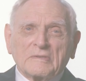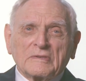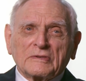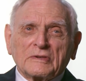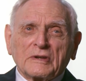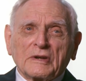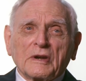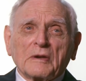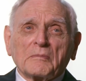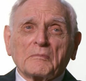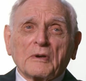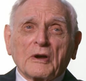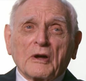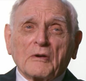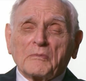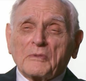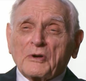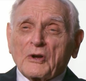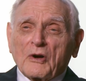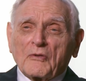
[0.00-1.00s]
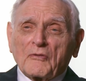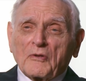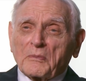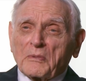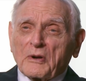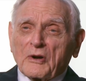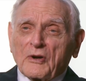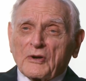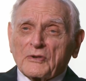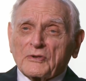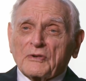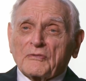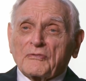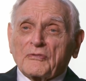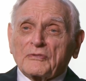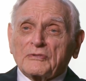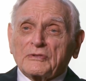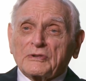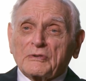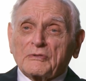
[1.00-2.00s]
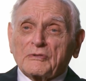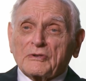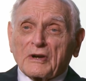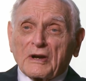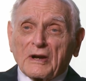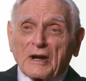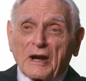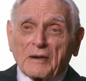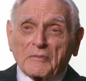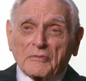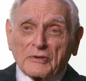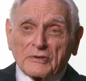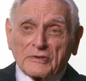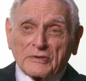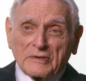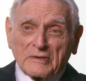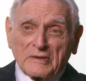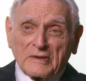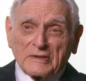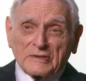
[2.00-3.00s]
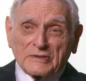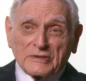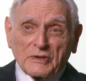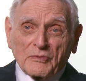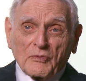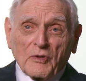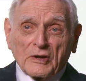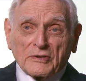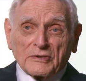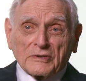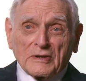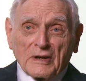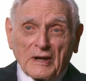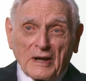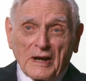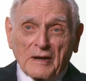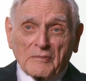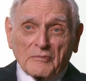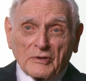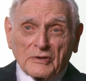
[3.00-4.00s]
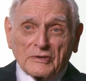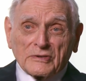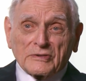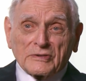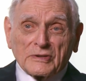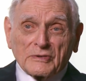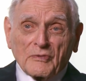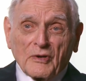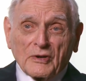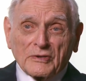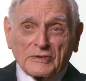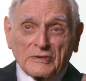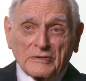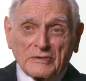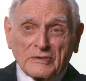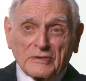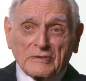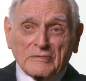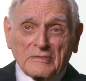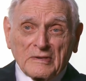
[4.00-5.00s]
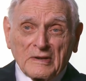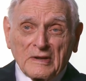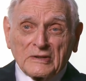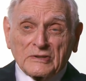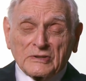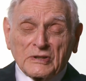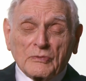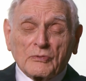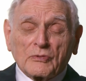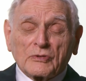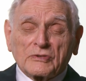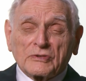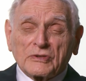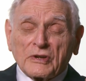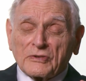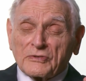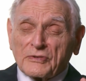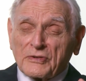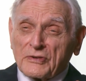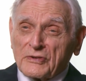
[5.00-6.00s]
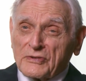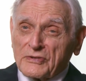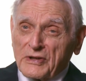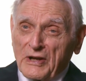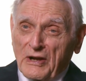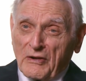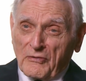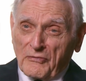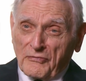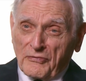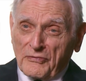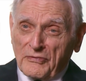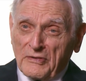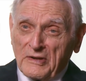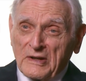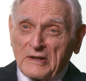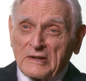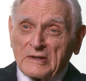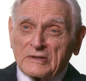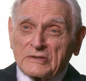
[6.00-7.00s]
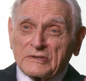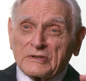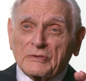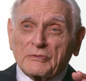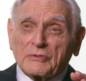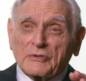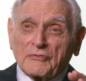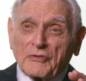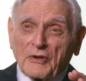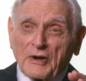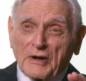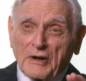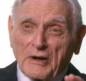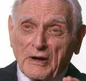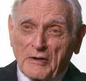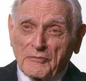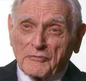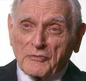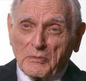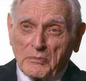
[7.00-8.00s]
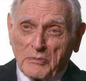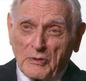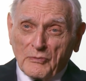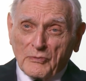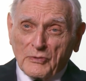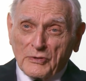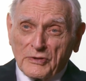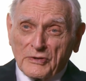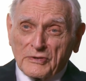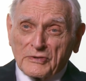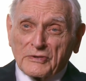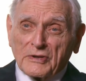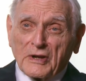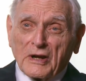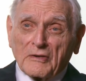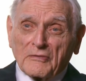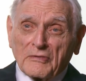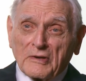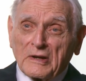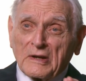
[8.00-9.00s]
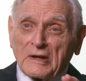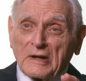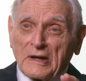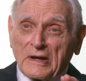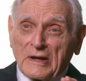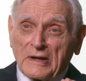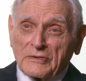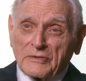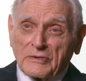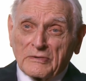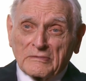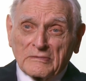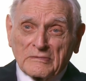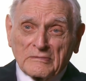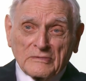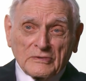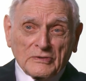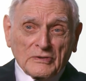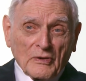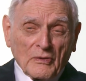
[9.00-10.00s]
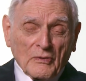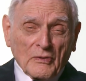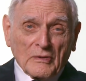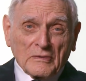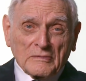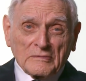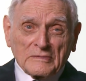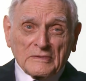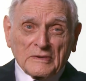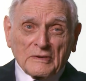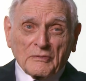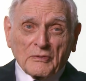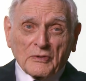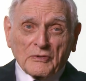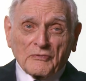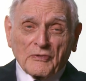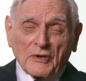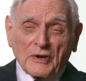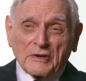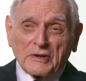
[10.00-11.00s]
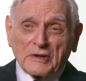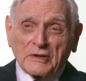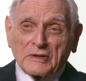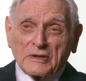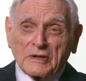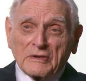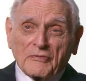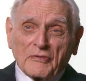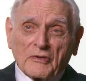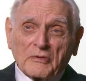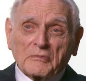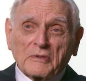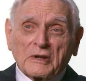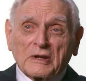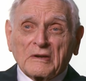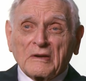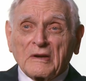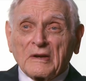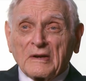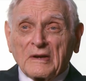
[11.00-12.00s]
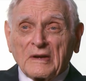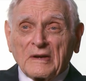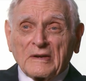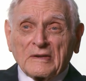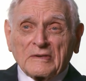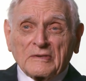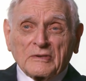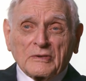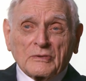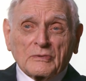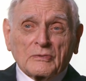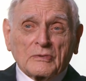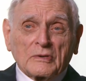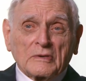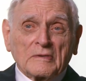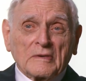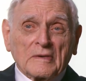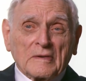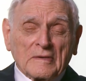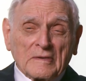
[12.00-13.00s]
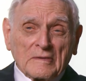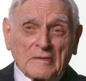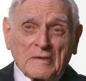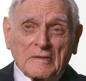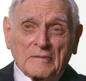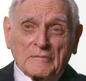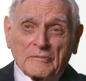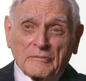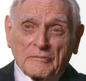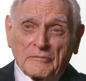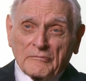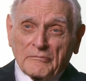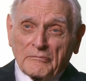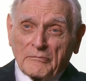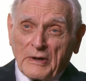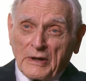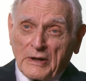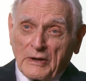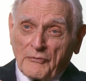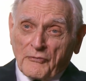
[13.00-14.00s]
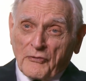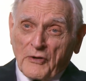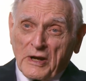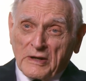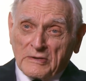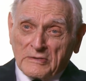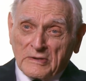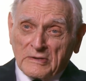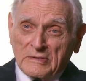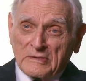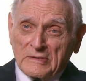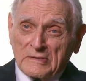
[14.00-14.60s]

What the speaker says: She didn't blow me over because of, she was glamorous. She wasn't glamorous. She was just herself. She was very comfortable with herself, and so it was very easy for me to make a friend.